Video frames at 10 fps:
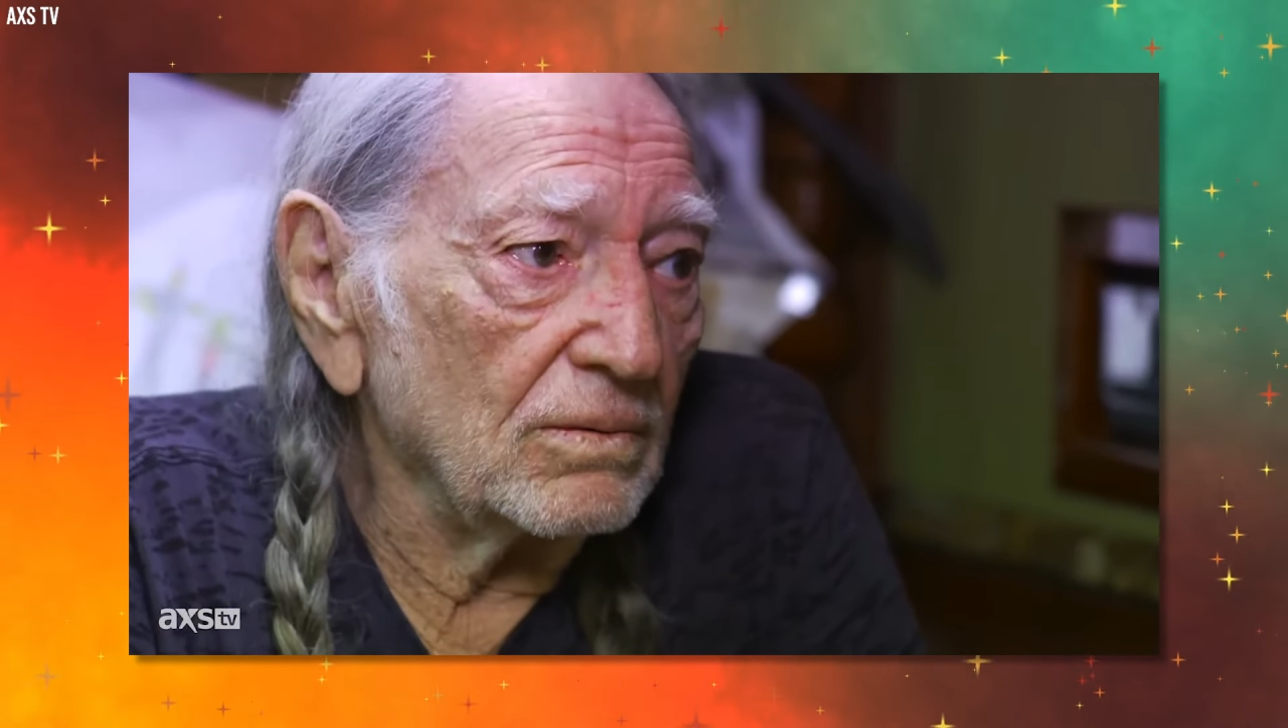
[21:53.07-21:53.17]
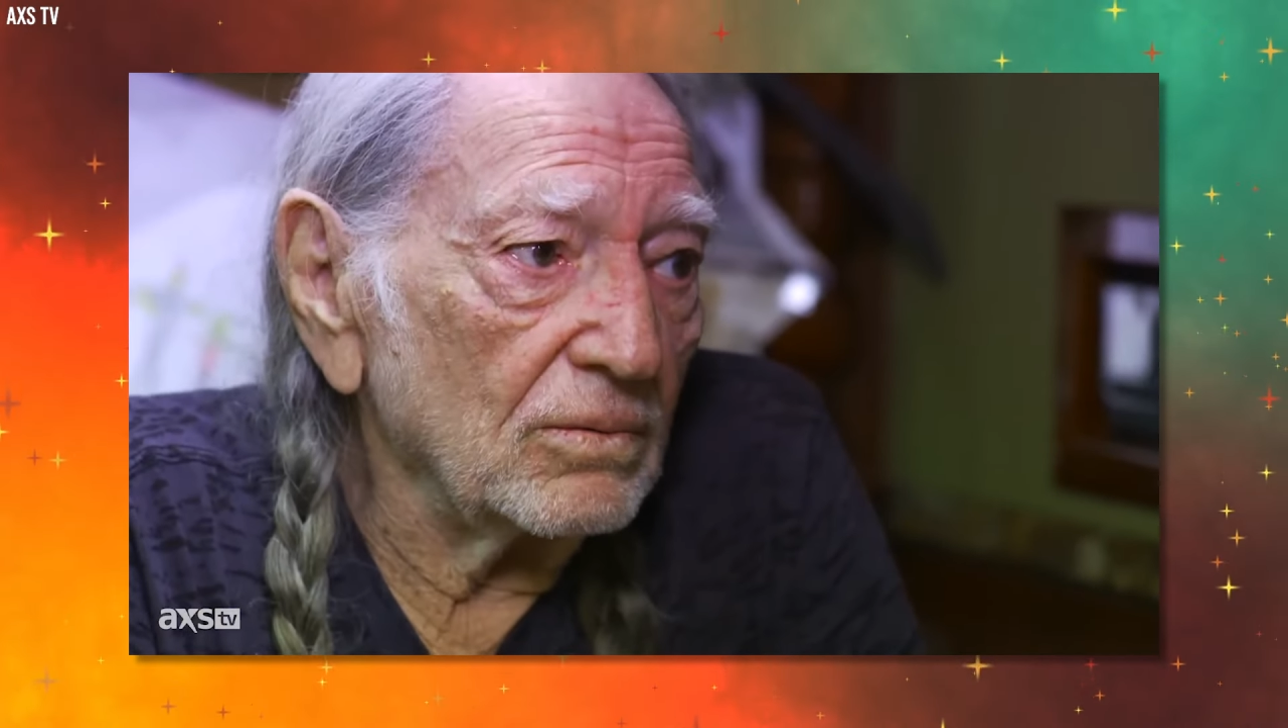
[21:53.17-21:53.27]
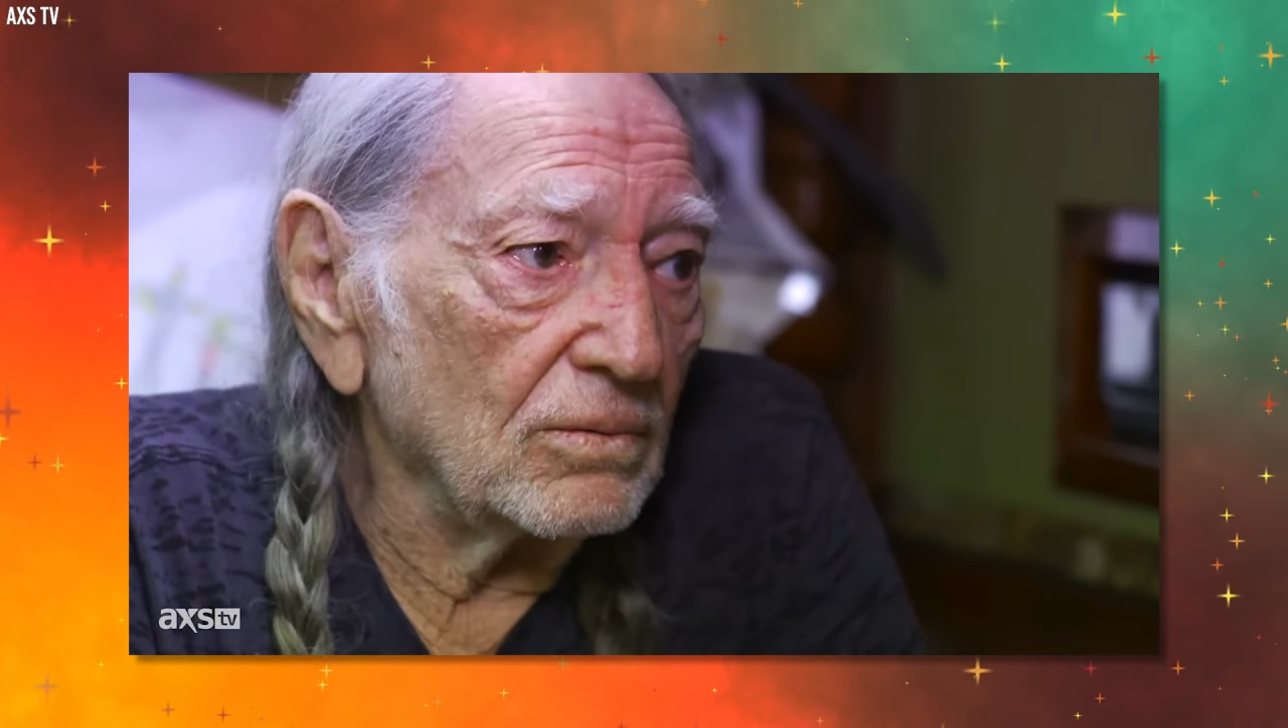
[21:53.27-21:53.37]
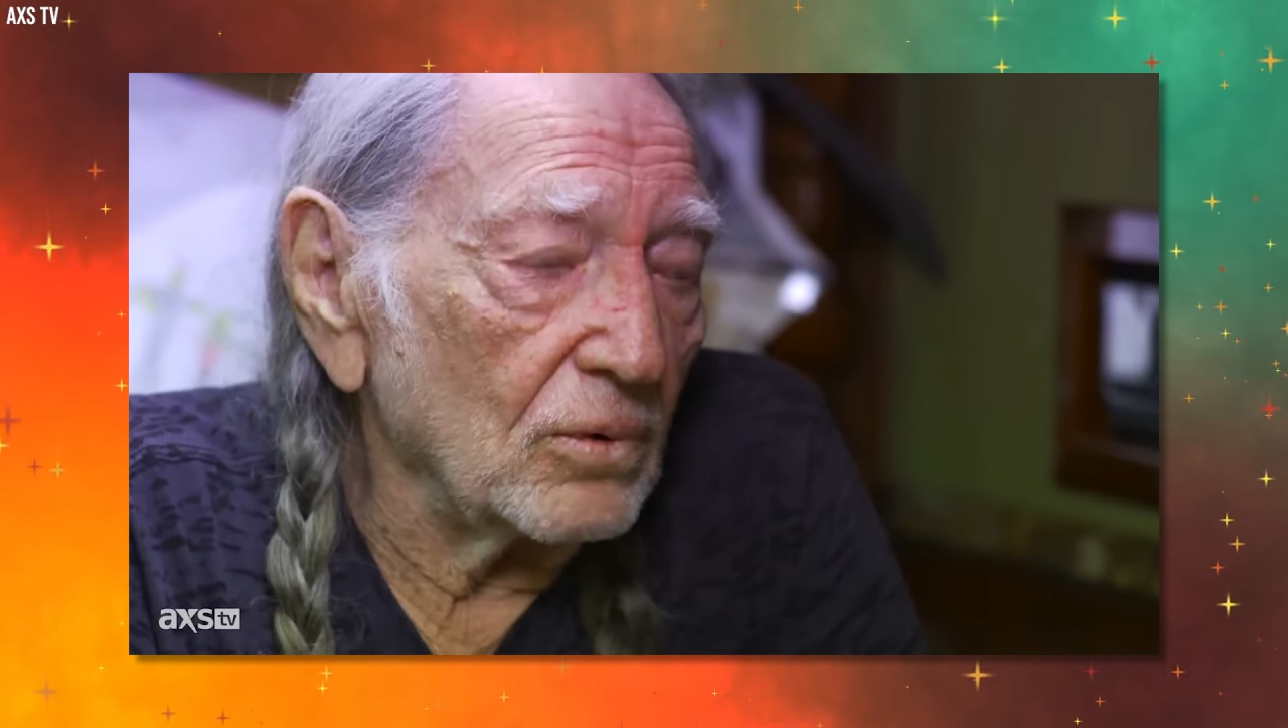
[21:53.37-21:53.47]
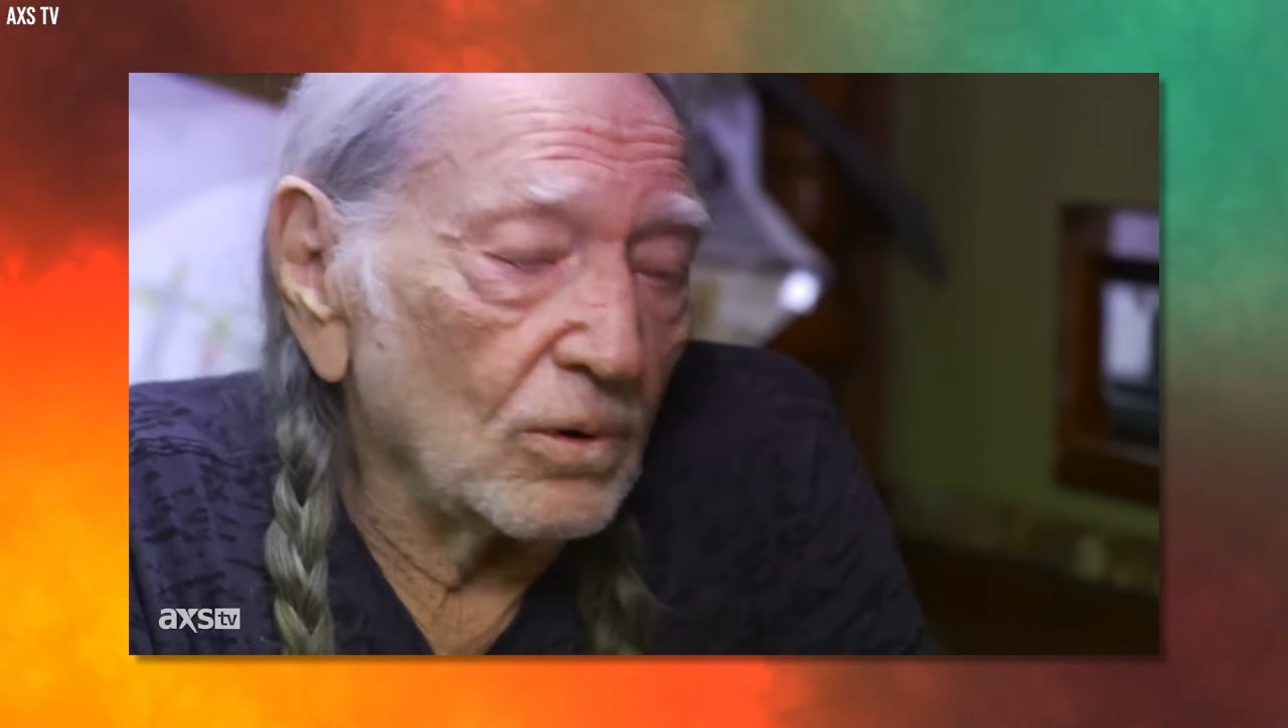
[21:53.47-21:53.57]

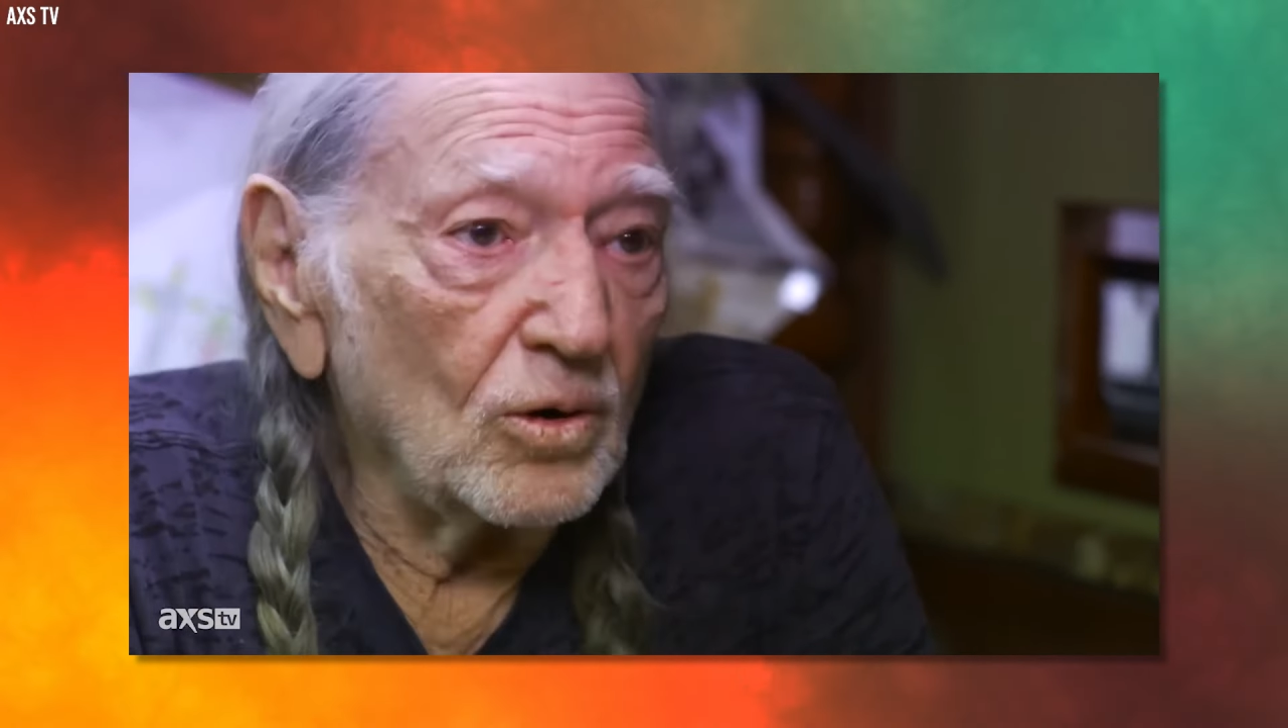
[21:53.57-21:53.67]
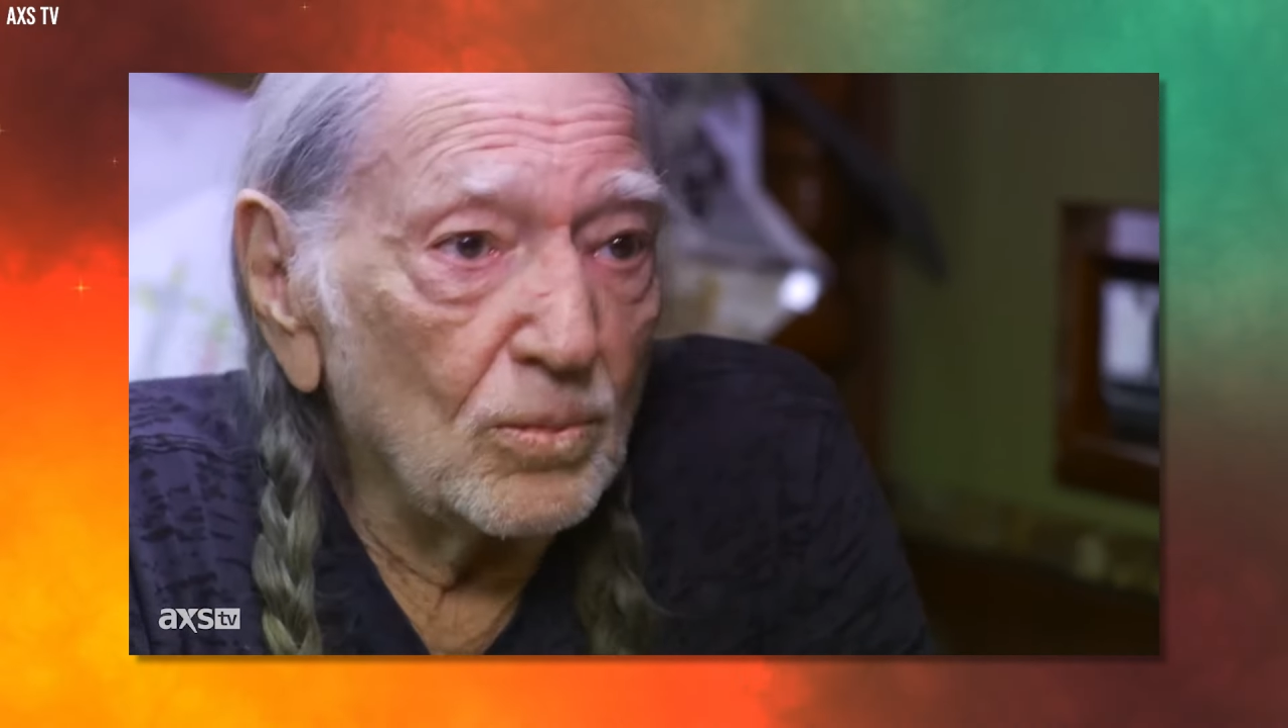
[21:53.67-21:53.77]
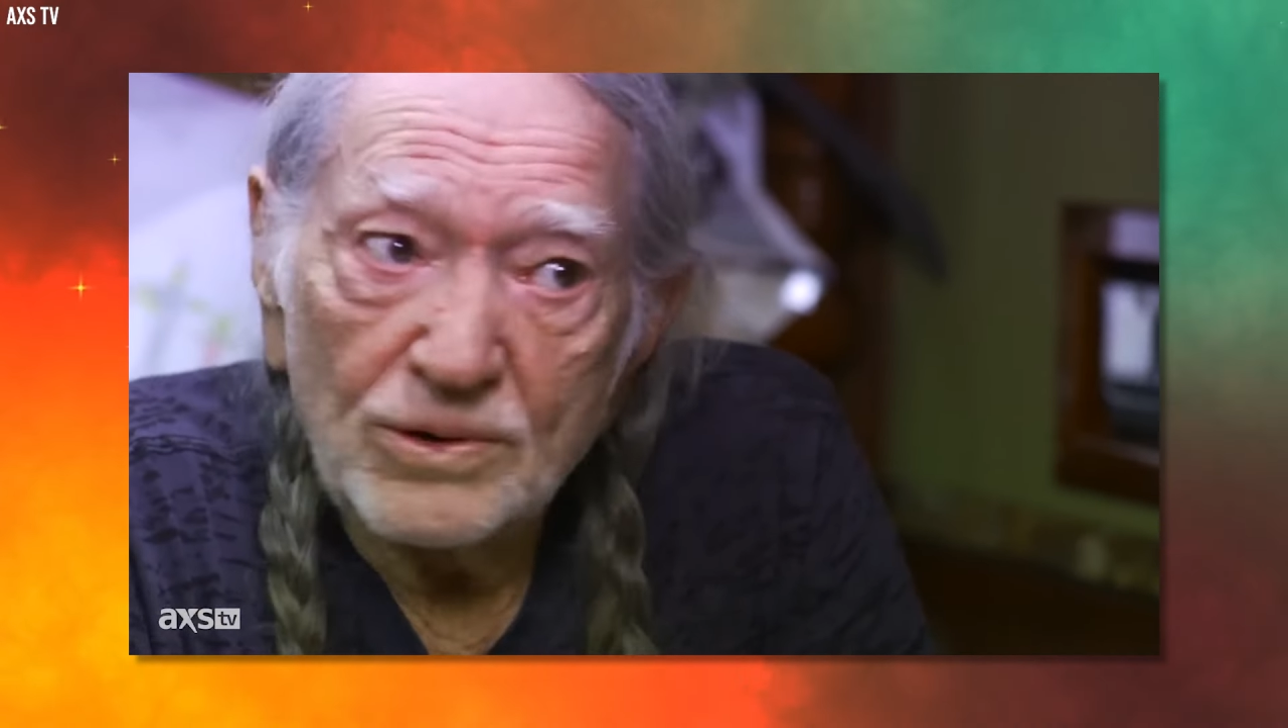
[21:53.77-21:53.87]
marijuana